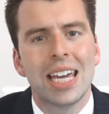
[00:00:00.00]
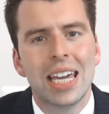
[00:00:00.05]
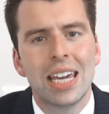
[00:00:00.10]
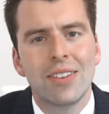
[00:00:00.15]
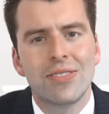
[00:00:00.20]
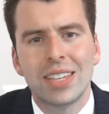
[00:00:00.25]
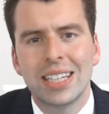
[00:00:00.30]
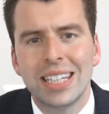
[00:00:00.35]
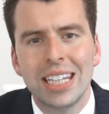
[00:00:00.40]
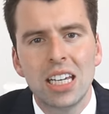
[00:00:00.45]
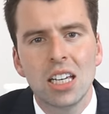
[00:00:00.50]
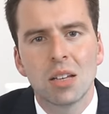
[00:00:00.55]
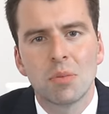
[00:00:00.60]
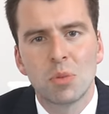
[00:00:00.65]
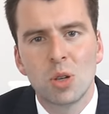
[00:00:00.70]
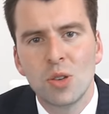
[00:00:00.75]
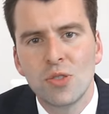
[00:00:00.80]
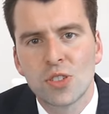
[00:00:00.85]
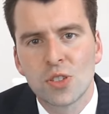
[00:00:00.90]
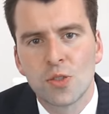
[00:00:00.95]
if the deal
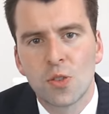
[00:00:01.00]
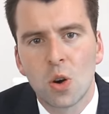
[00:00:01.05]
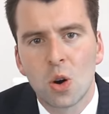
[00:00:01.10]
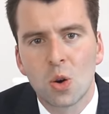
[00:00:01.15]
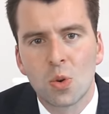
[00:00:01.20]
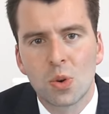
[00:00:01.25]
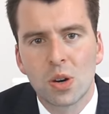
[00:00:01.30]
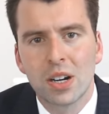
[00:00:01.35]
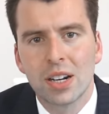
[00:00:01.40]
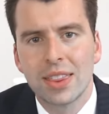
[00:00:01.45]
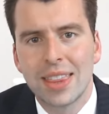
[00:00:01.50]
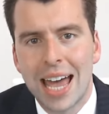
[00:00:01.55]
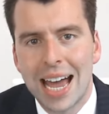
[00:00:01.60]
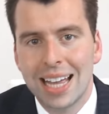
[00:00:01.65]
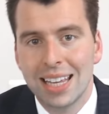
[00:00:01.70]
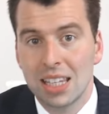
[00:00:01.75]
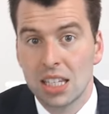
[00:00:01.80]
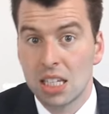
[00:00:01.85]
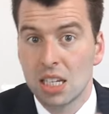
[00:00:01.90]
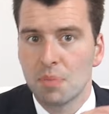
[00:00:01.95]
moves forward,
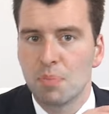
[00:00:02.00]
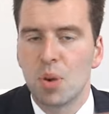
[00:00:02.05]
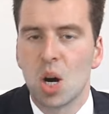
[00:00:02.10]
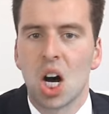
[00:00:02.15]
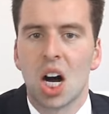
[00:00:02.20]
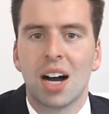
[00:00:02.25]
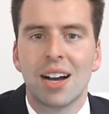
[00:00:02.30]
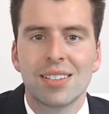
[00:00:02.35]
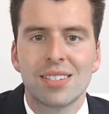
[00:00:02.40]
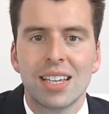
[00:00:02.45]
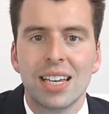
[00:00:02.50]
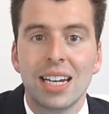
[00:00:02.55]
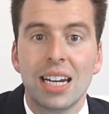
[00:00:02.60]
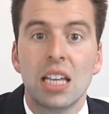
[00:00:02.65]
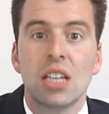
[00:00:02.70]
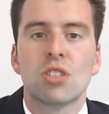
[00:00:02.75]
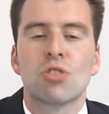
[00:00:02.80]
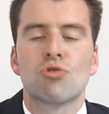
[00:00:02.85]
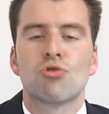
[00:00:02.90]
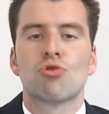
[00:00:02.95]
that deposit
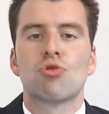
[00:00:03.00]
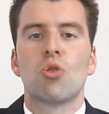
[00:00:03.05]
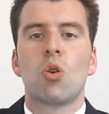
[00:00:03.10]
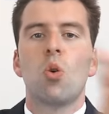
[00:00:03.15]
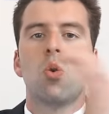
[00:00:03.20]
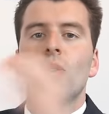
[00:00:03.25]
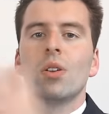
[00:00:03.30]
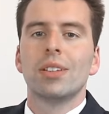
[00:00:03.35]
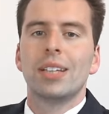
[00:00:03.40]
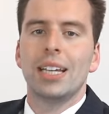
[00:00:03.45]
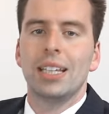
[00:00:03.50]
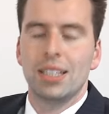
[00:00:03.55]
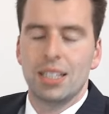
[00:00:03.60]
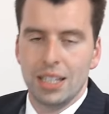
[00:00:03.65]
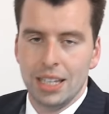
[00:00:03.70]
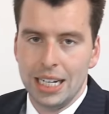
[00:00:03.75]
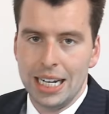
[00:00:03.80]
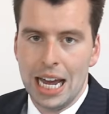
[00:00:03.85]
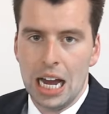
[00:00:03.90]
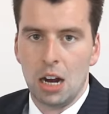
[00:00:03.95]
is rolled
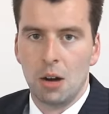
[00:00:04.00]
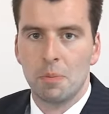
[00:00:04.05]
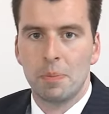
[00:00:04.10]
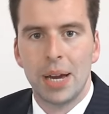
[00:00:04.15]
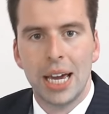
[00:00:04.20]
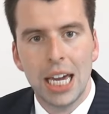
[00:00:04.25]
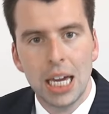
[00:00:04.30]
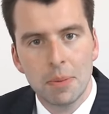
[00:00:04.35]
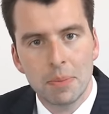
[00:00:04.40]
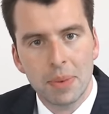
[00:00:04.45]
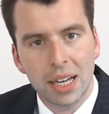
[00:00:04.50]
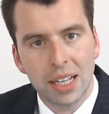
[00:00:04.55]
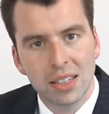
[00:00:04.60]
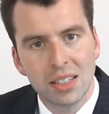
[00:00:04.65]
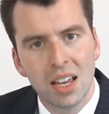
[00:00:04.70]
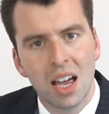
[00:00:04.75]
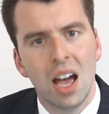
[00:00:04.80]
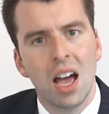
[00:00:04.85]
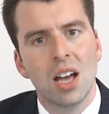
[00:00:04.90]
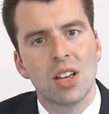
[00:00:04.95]
into the down
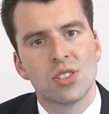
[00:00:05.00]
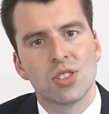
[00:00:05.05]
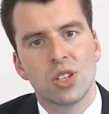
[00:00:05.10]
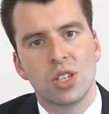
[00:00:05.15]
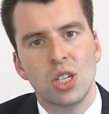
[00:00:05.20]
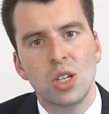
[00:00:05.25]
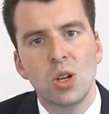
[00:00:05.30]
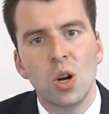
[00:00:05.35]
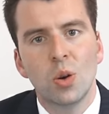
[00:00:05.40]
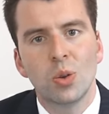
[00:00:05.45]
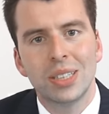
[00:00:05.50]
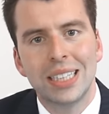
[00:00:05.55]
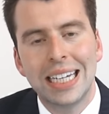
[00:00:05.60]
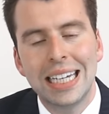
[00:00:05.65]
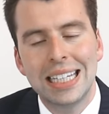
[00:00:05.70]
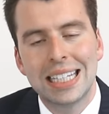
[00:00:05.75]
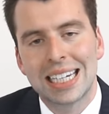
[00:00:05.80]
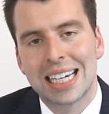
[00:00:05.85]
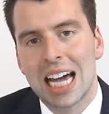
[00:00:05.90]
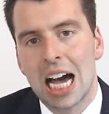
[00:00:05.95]
payment, so you don't
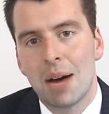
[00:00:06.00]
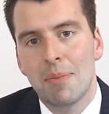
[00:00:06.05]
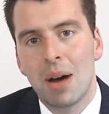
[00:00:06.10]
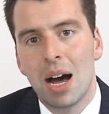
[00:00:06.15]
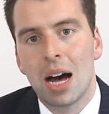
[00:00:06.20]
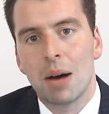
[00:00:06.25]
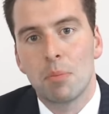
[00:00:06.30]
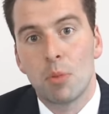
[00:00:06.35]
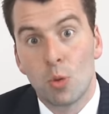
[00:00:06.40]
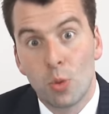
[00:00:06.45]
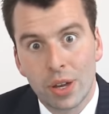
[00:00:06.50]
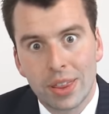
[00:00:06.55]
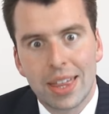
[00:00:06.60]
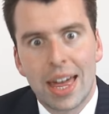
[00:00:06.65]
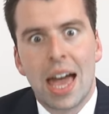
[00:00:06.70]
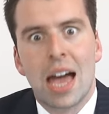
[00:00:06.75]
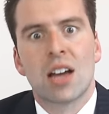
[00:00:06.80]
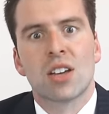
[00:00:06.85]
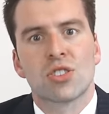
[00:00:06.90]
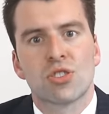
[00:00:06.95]
need to come up with
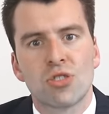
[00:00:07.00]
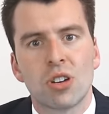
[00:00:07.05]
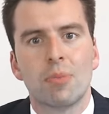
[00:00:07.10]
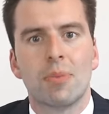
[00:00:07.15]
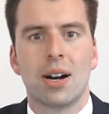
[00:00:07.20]
extra